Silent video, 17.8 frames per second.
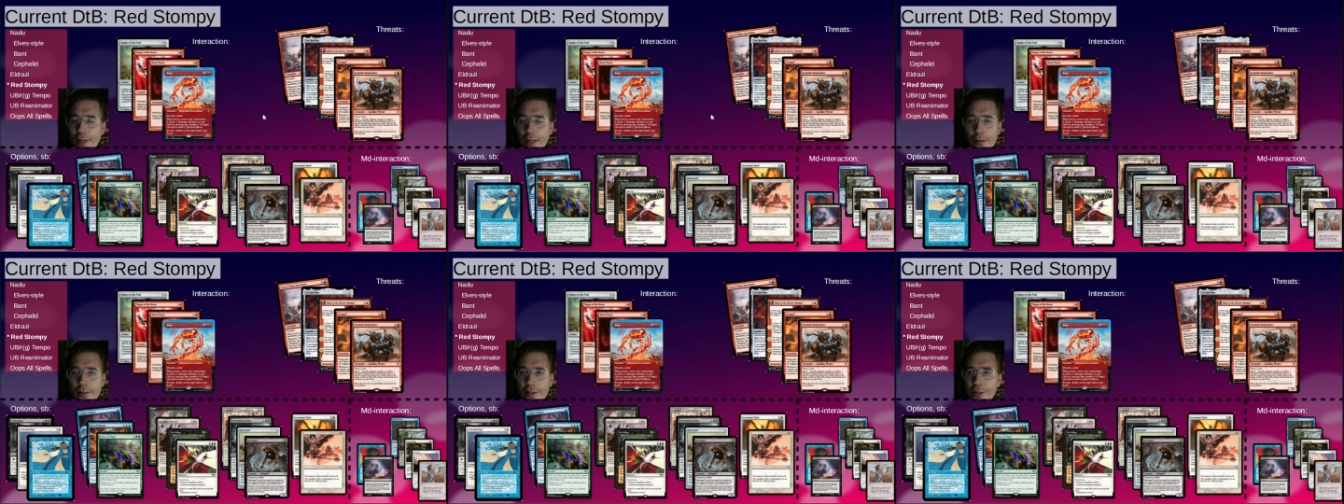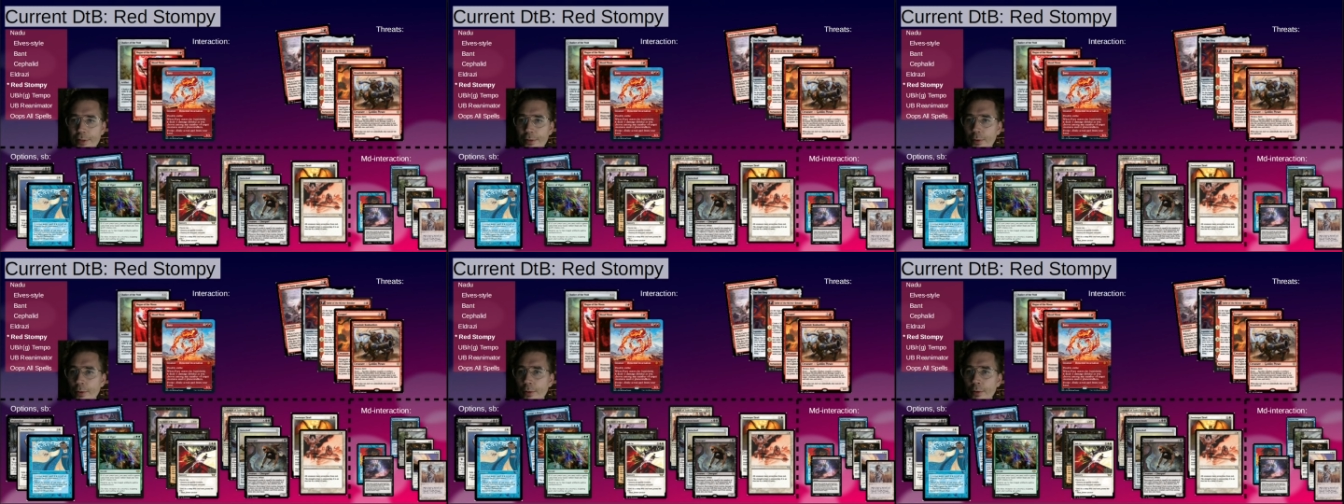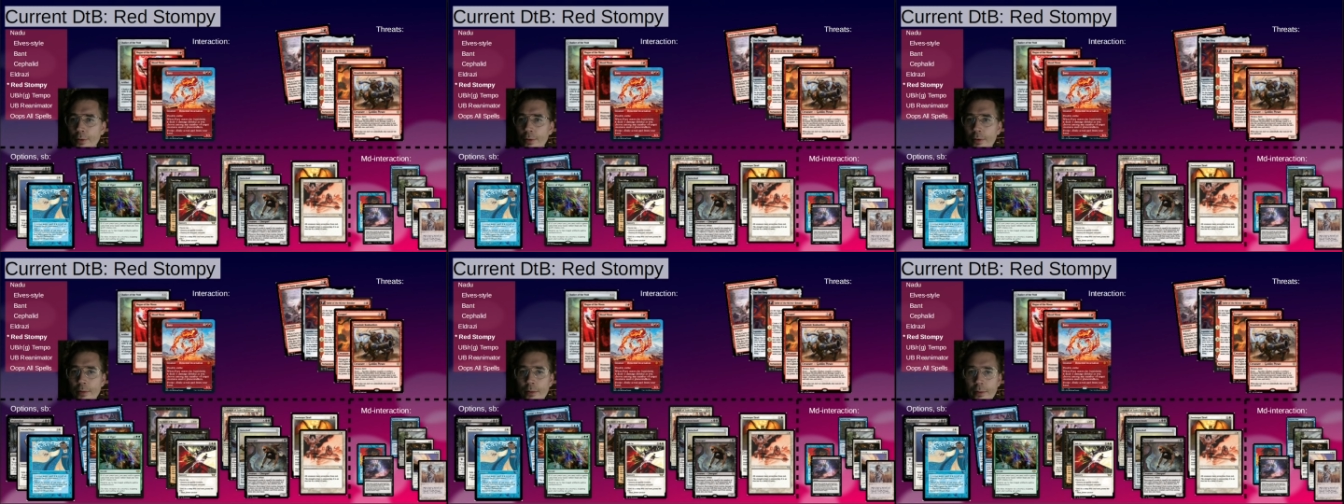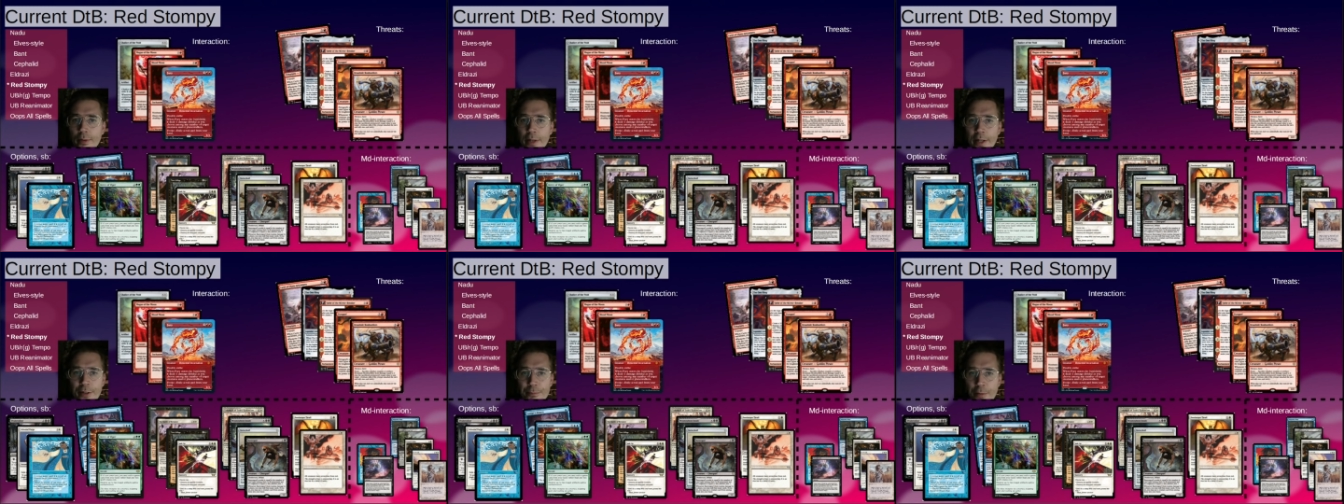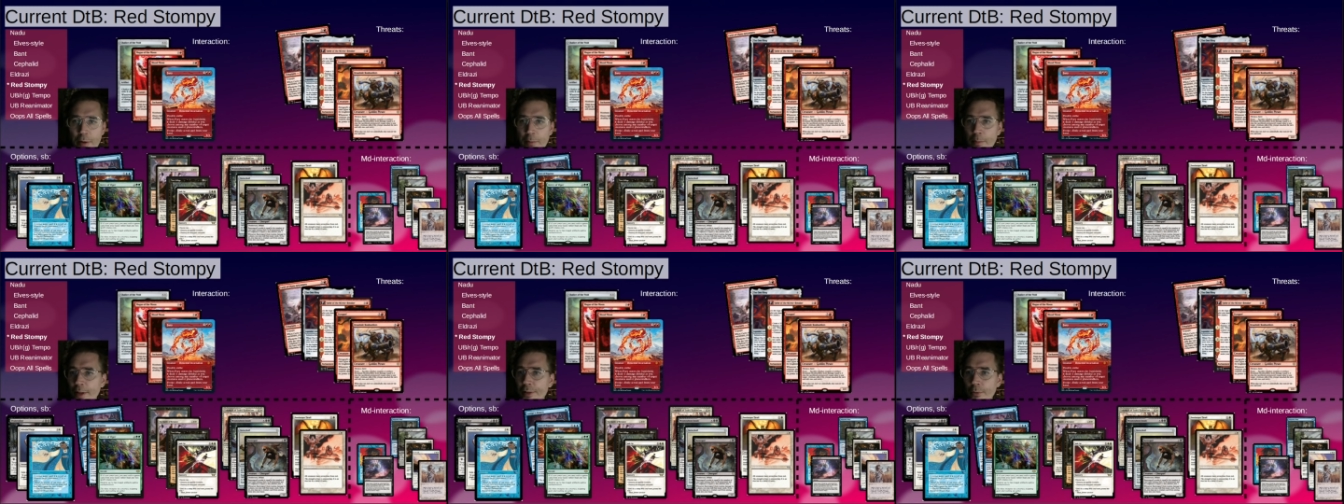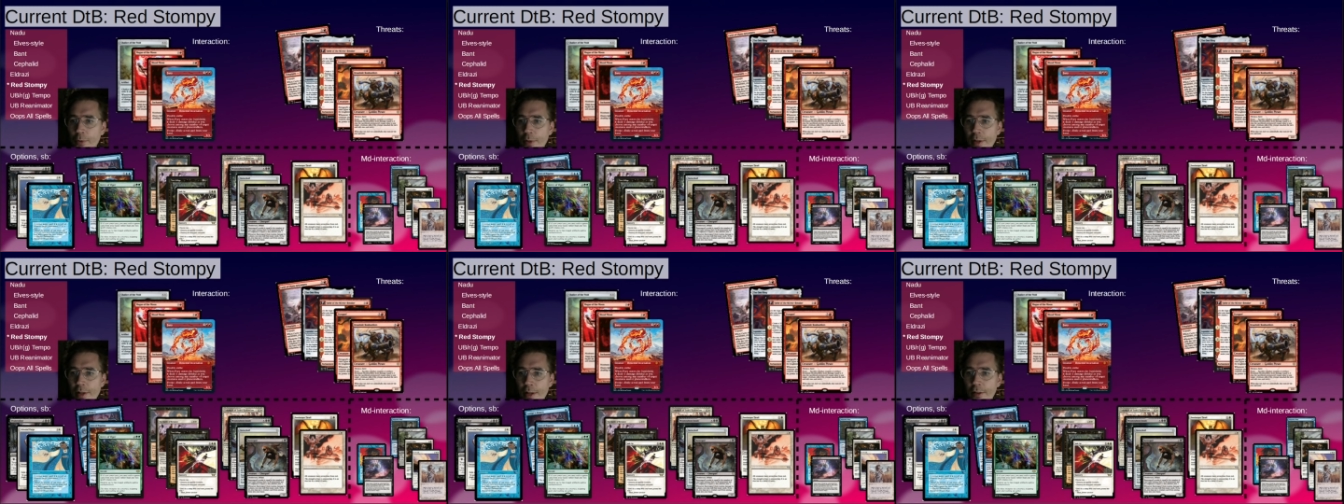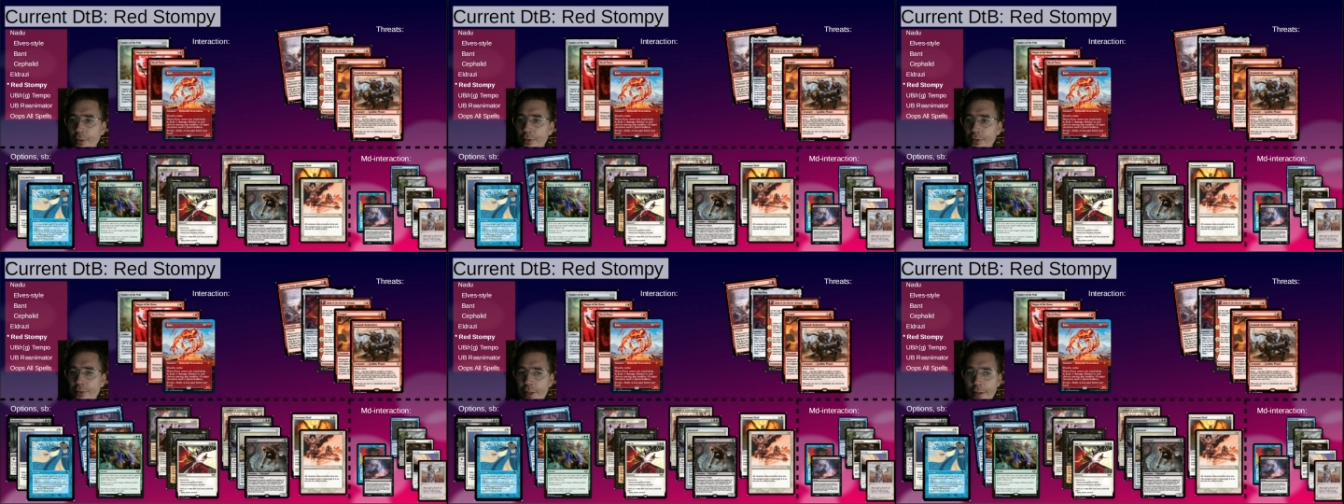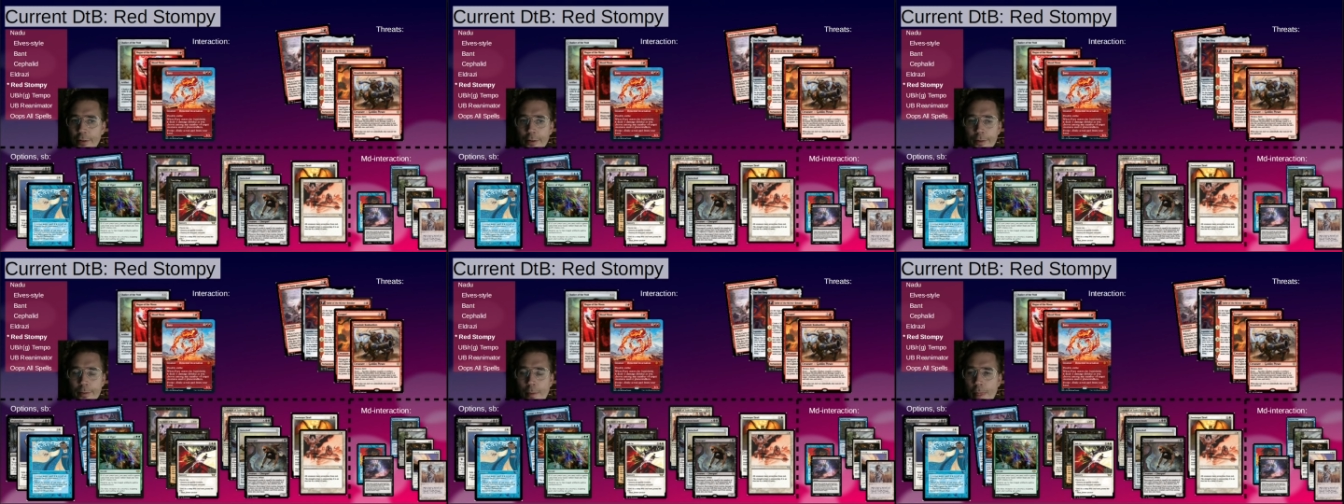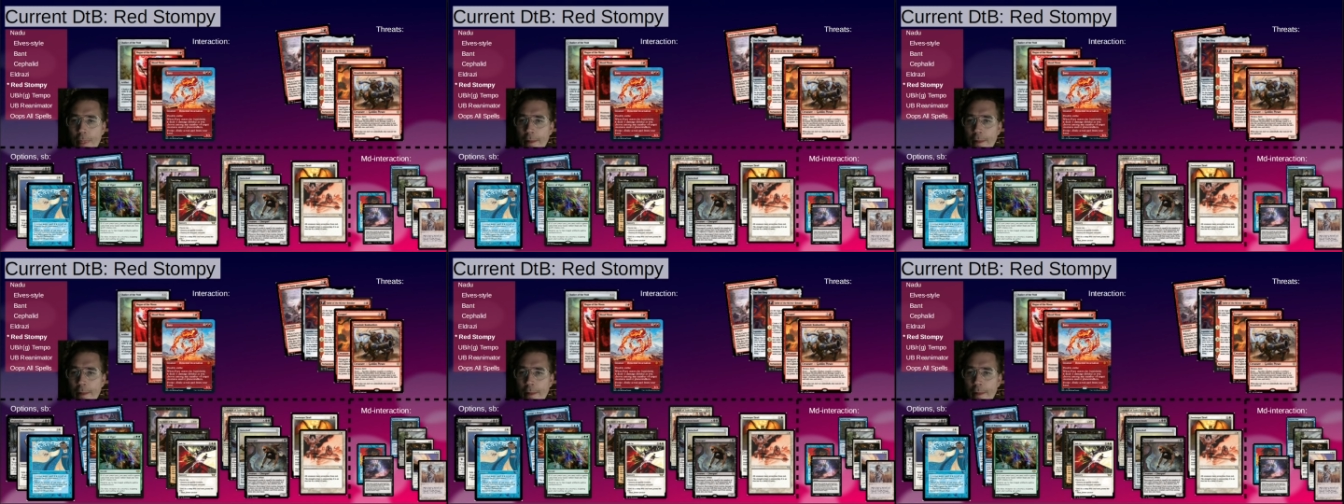I'll need to experiment with and consider.